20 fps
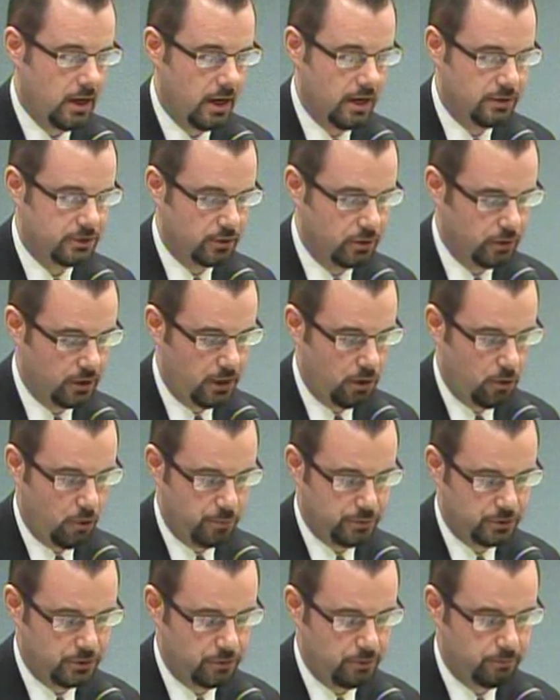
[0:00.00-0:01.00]
I certainly
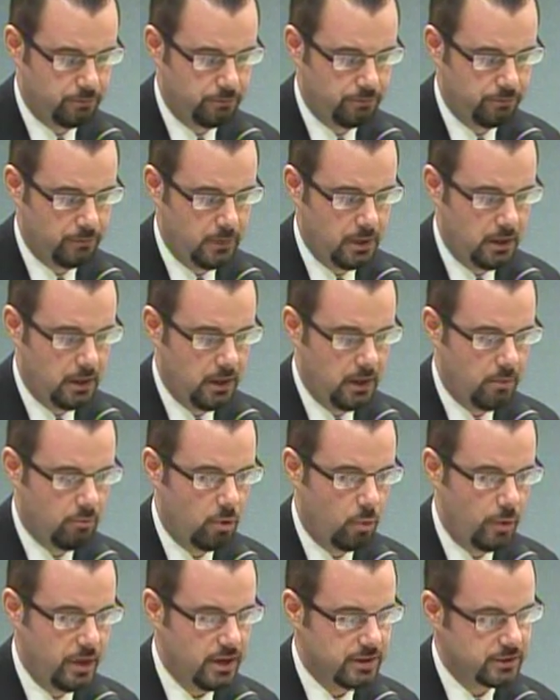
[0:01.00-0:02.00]
hope so.
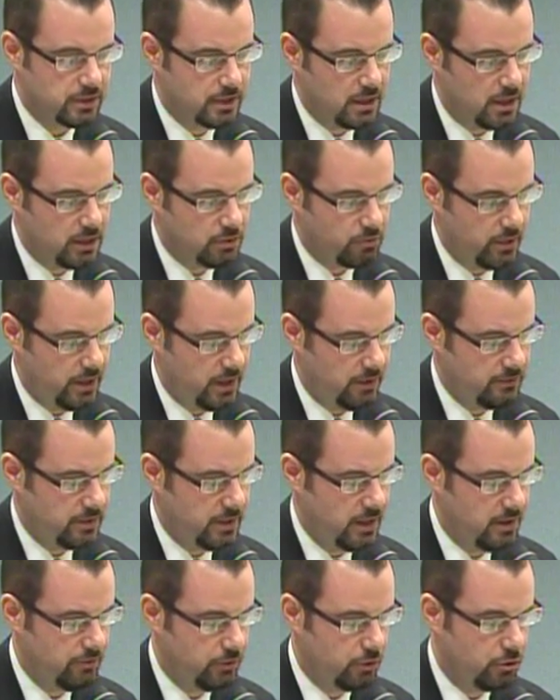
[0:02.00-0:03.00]
But we as a country have to
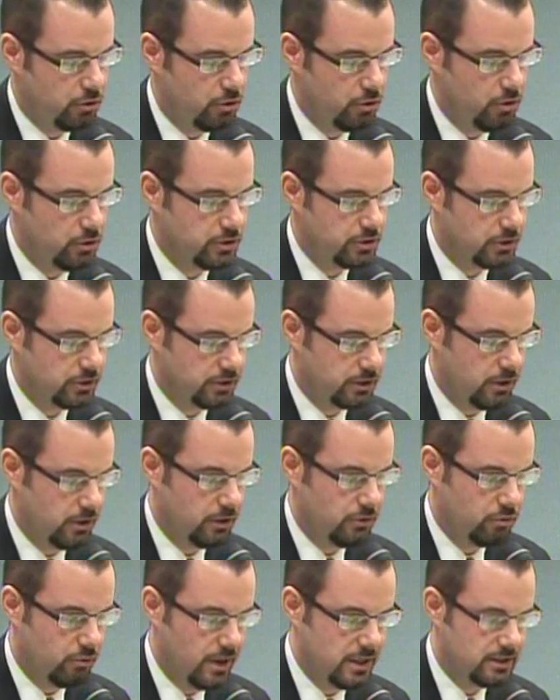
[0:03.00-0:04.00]
have the courage to start
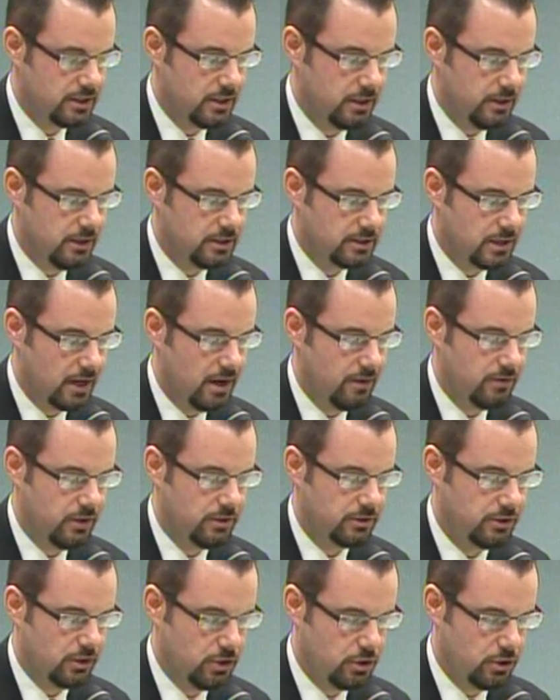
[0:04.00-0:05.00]
addressing these
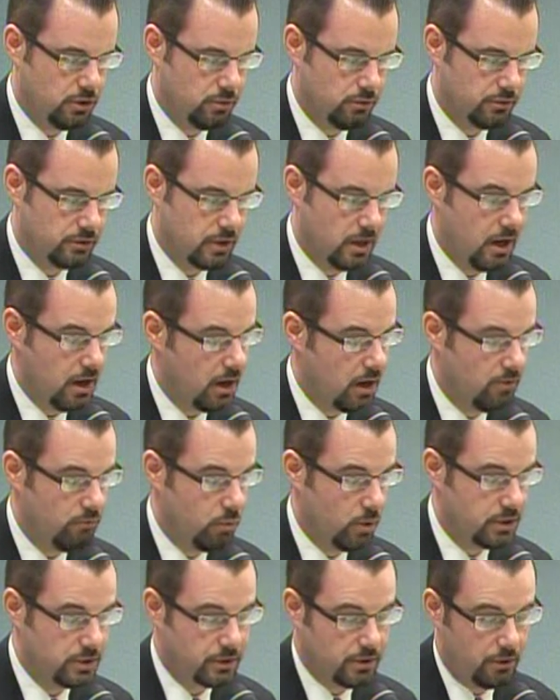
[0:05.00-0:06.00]
obvious issues, of
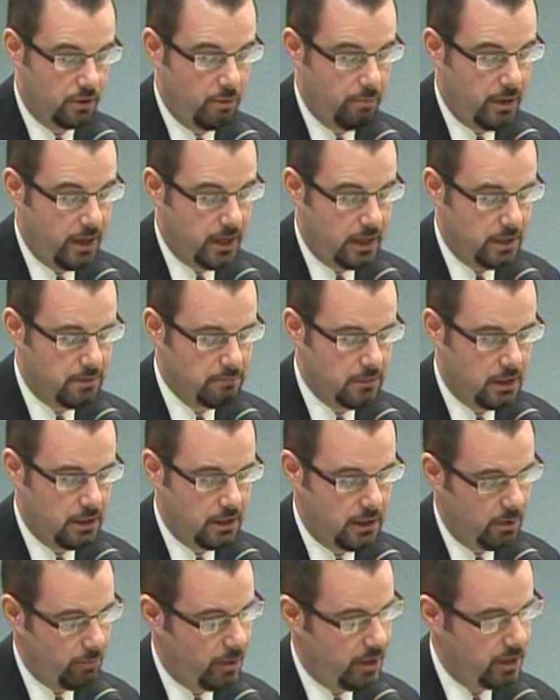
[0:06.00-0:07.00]
which there are many,
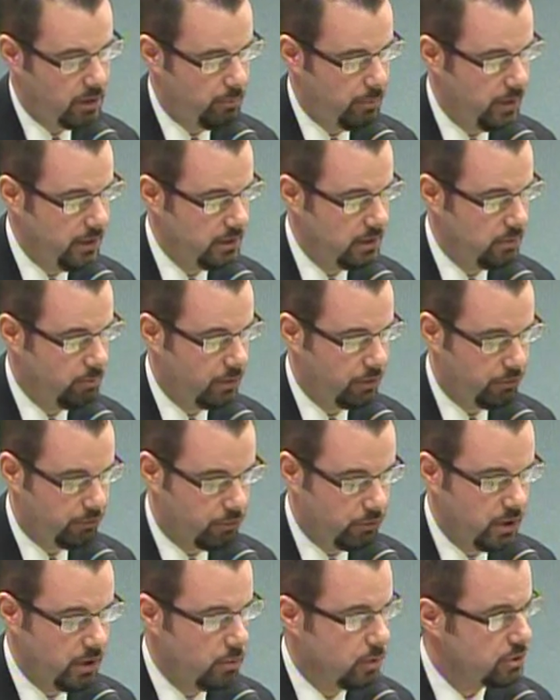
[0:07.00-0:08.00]
in my opinion, but
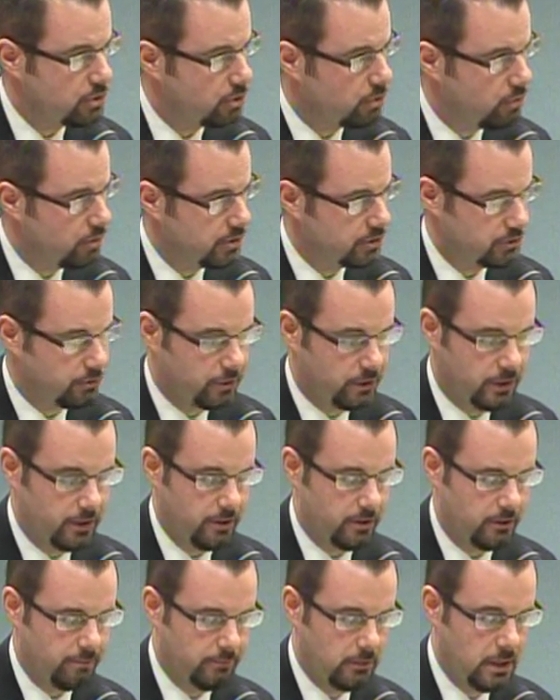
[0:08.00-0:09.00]
three which are crystal
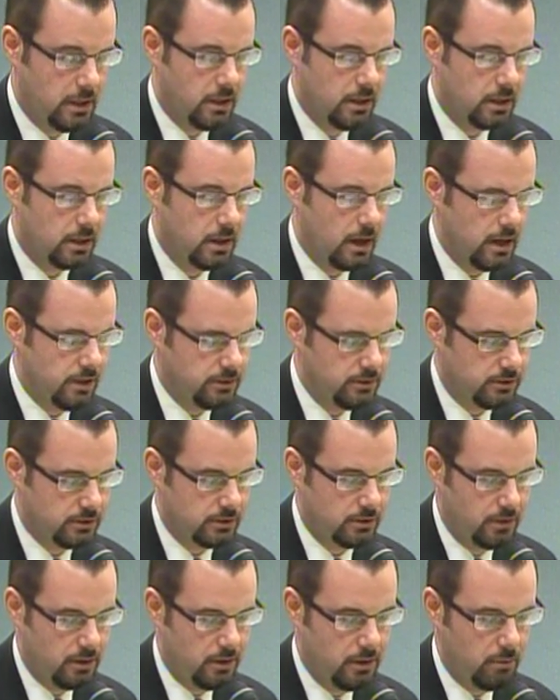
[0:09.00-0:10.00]
clear:
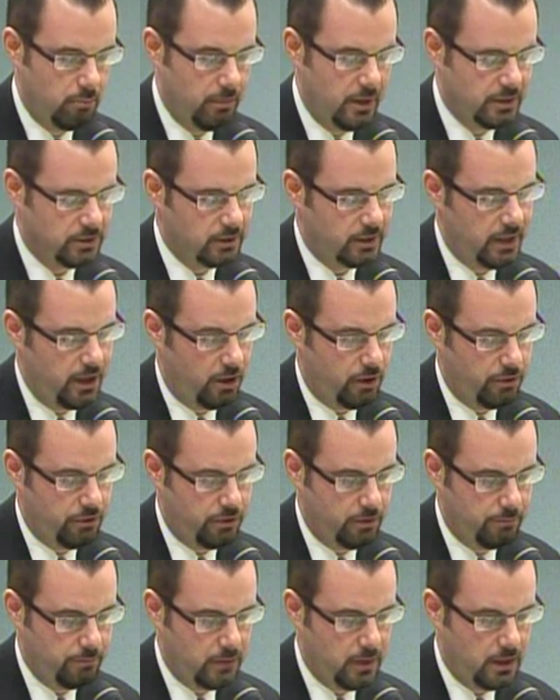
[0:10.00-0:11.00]
guns, mental
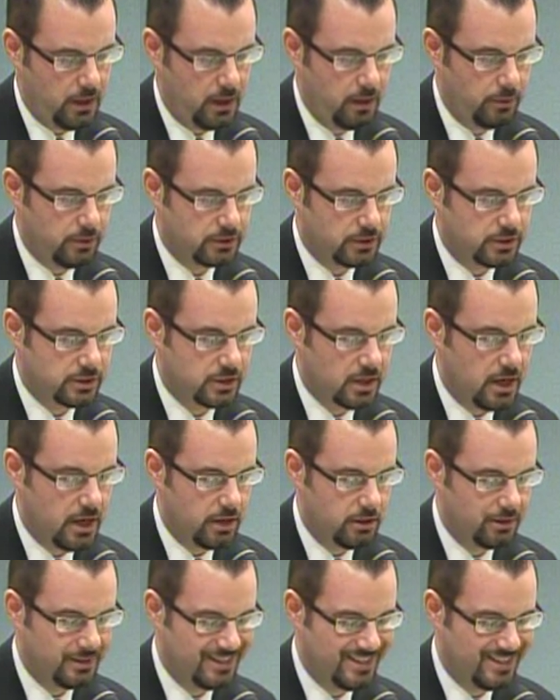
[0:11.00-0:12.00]
health, and the
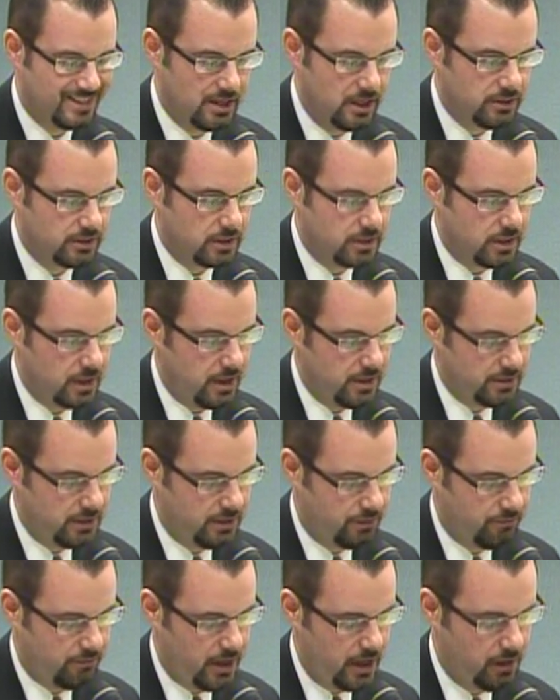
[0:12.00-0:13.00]
societal
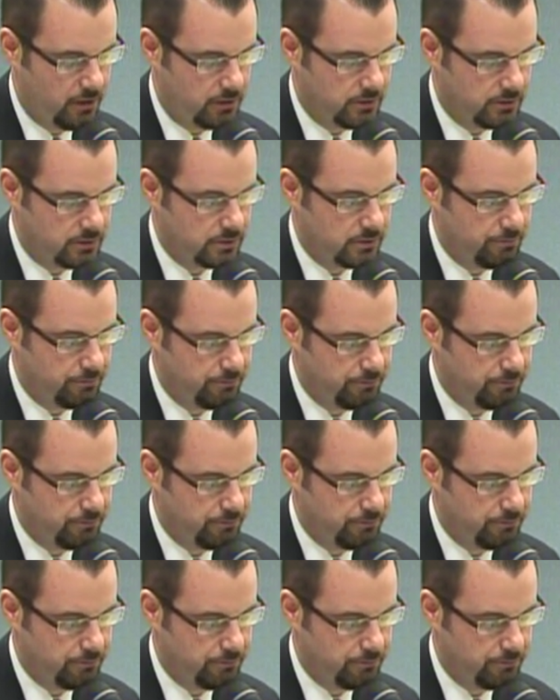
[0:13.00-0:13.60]
desensitizing of violence.